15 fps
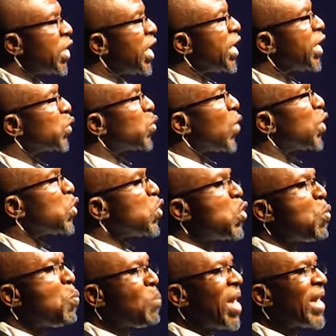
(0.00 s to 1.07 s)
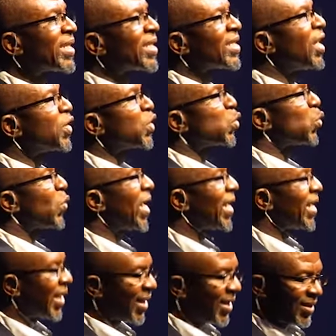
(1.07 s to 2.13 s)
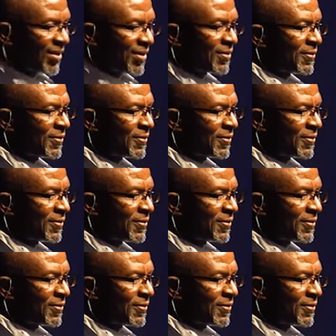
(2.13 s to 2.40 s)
He's one who makes us ready.